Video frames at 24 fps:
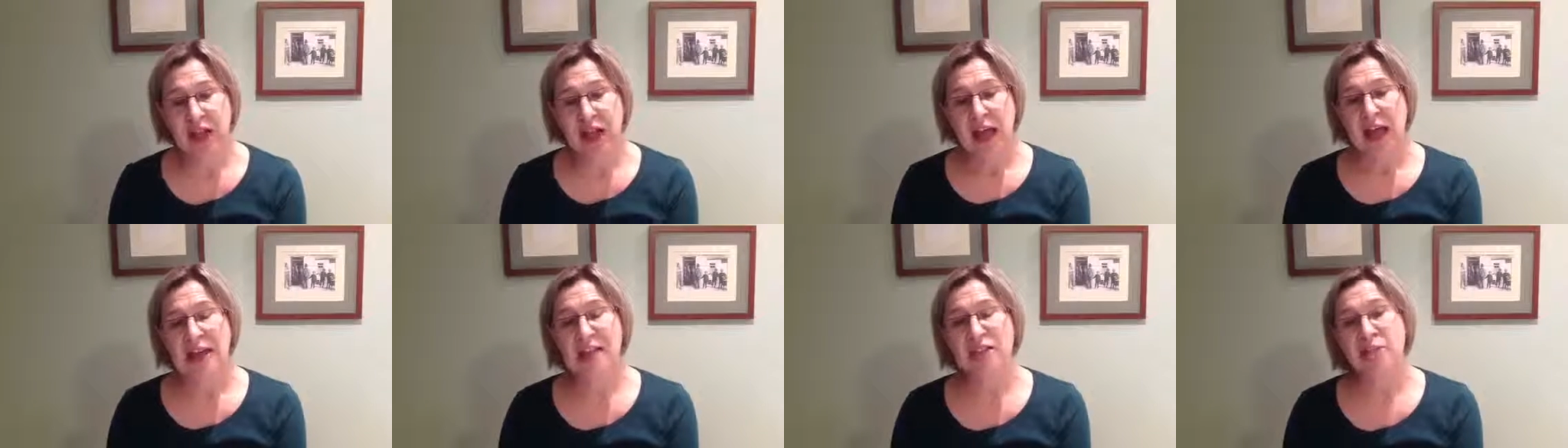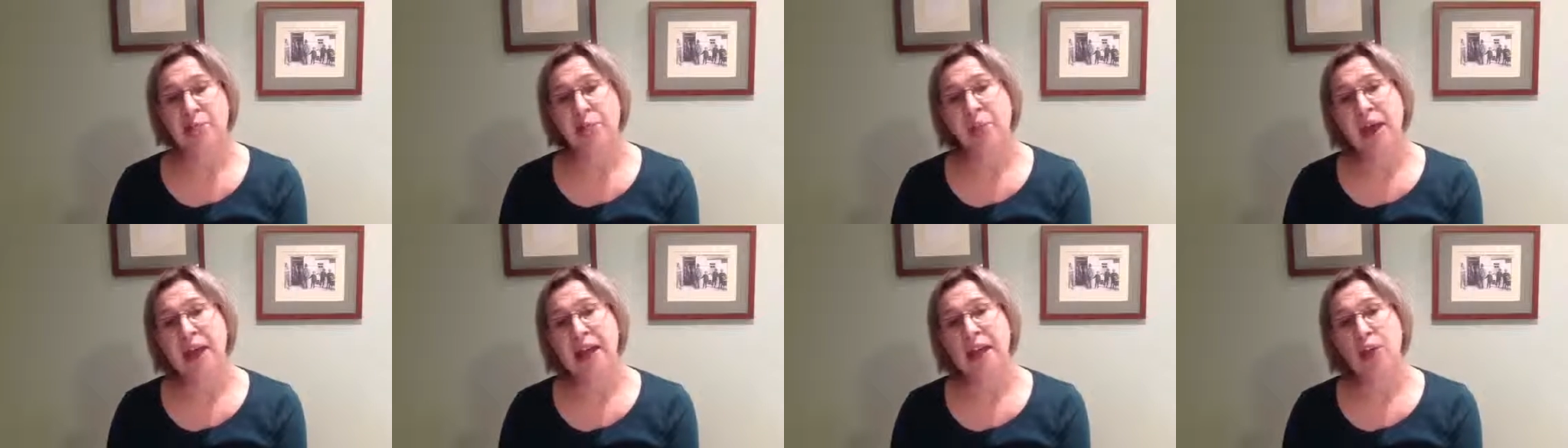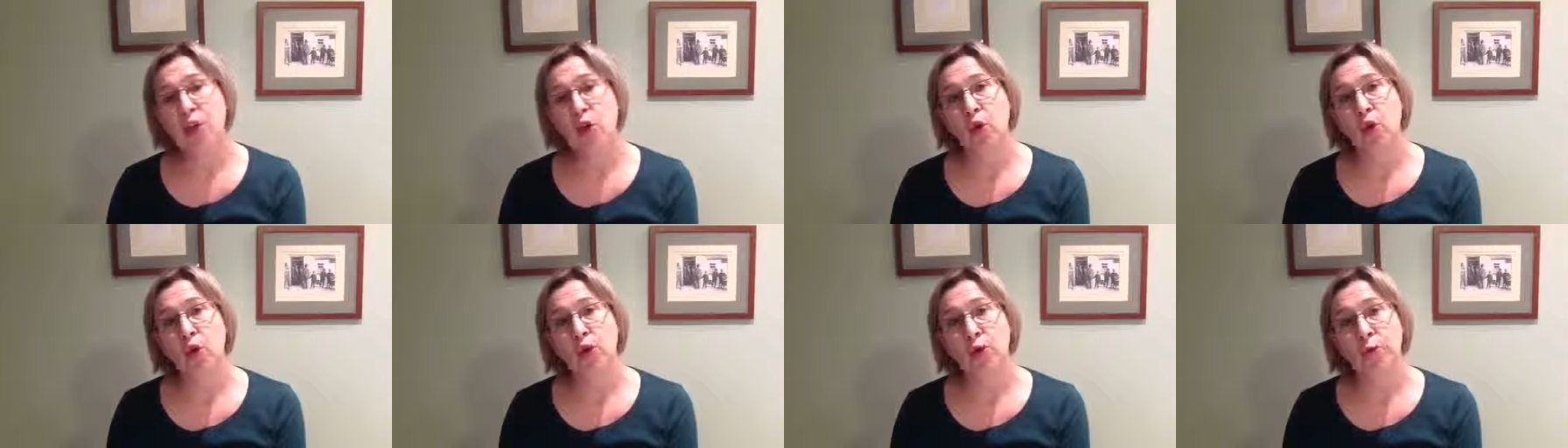and to
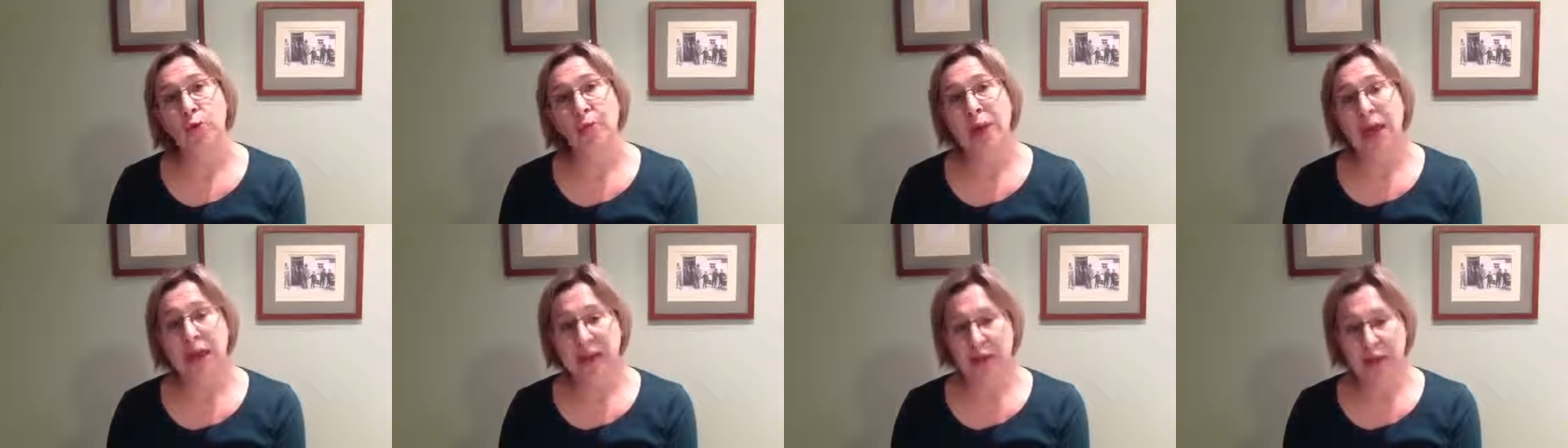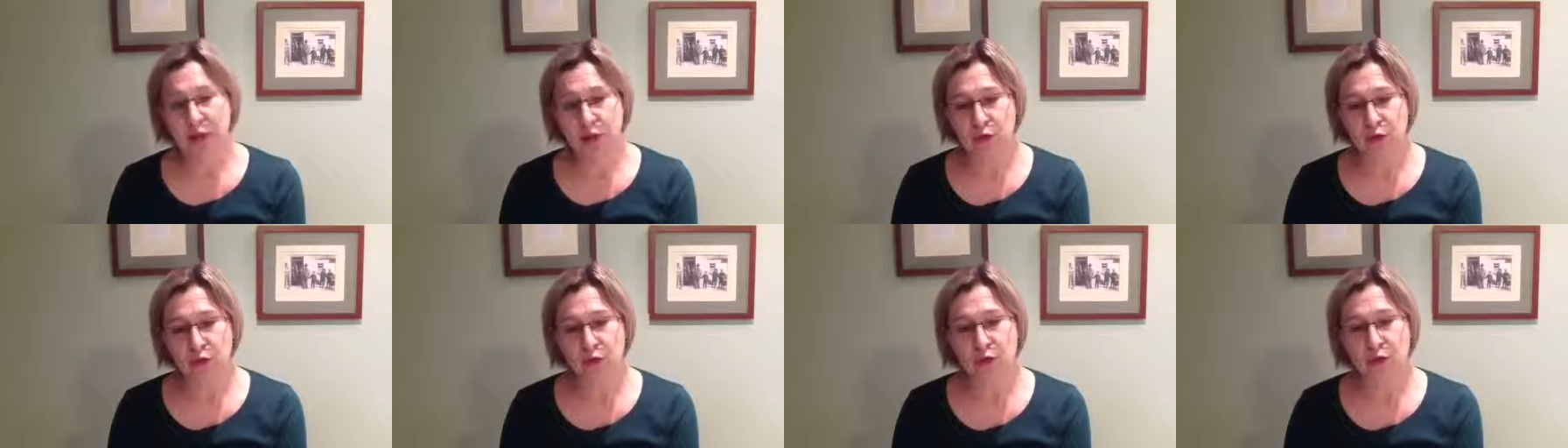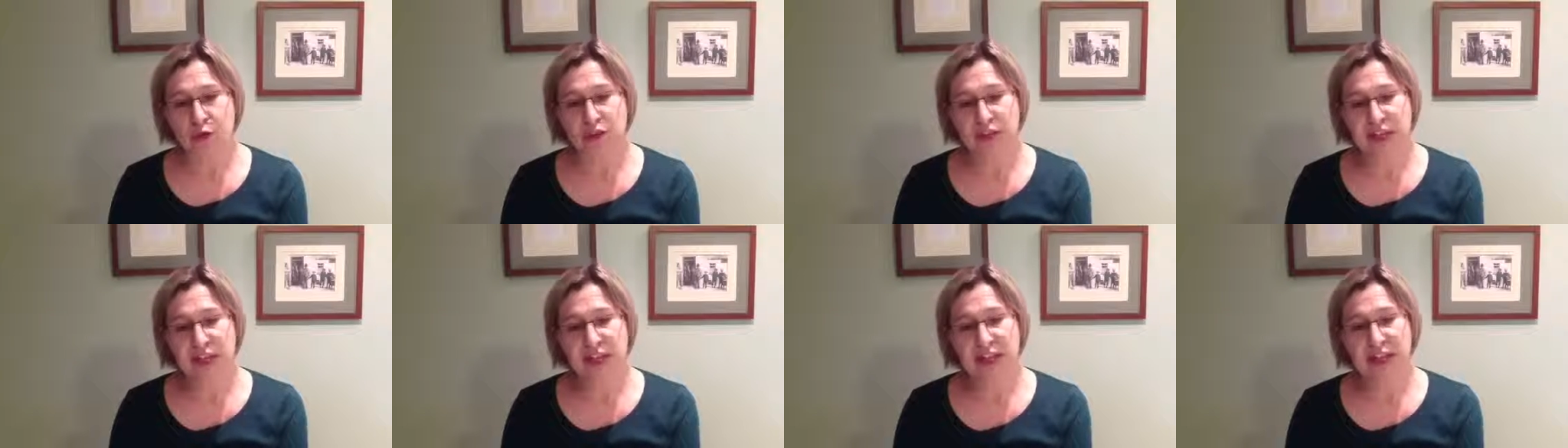make automatic,
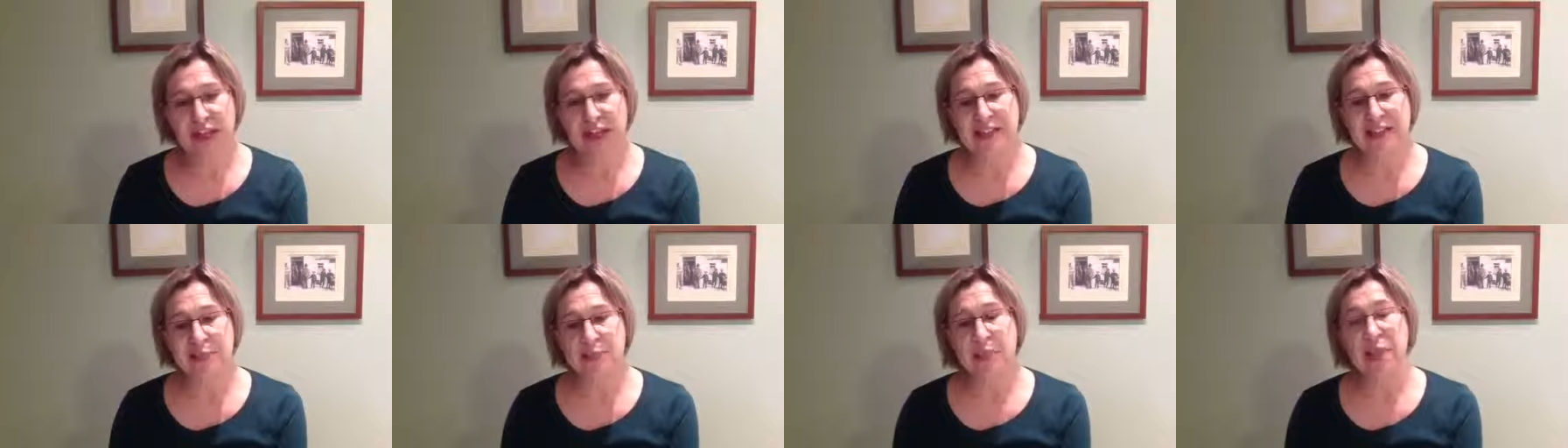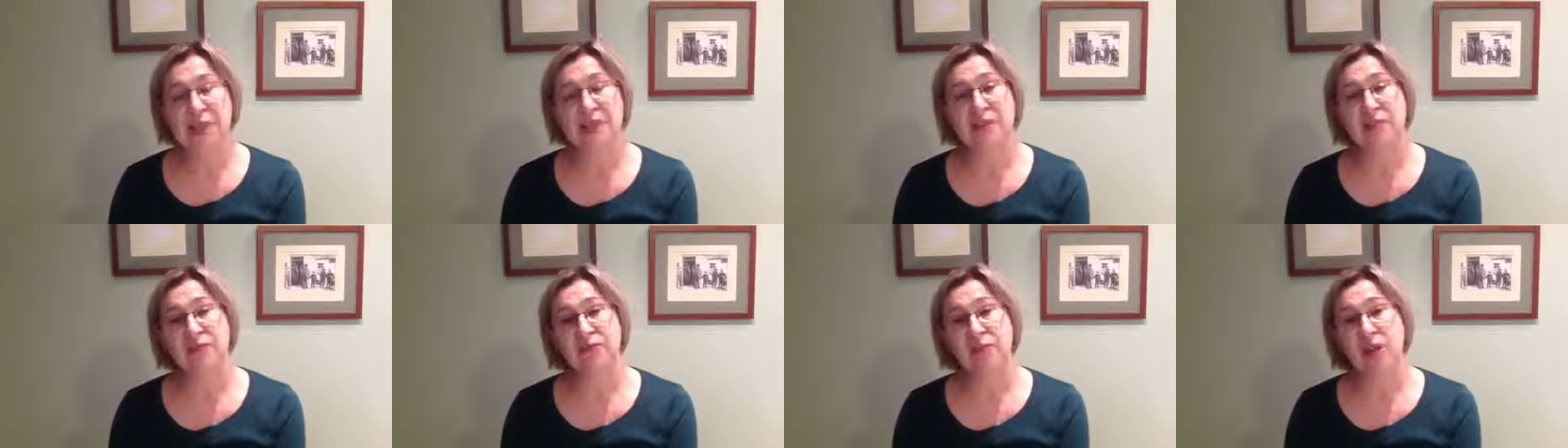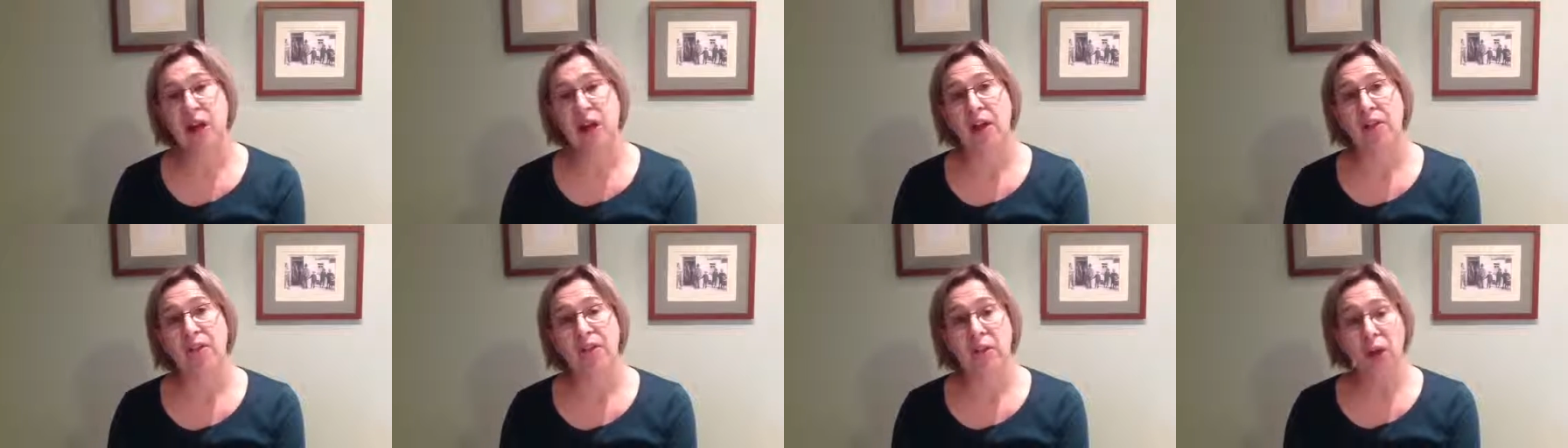routine aspects of
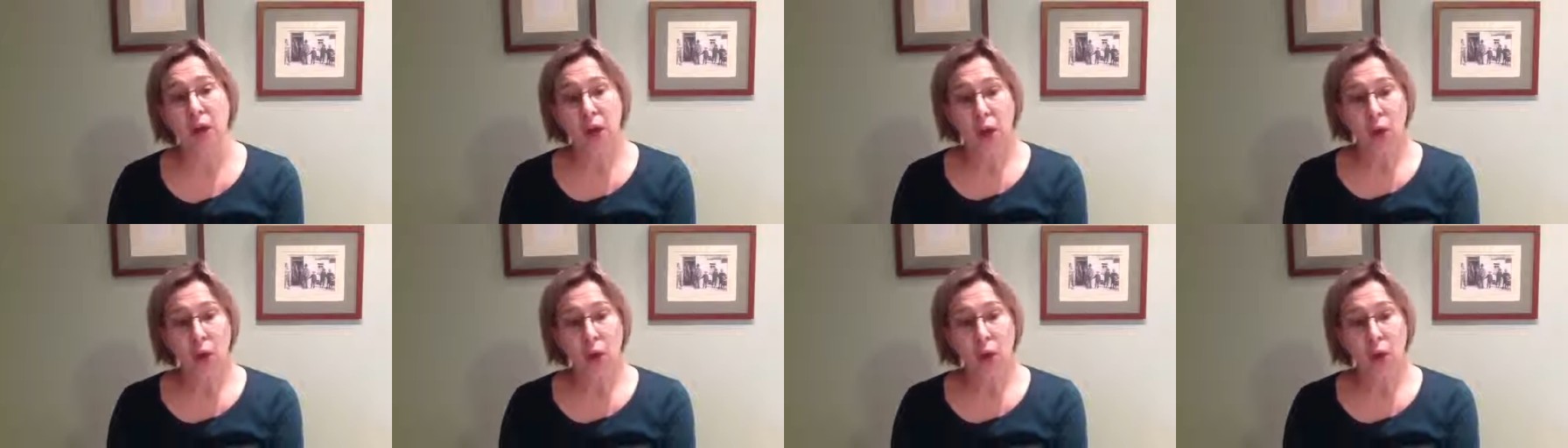life,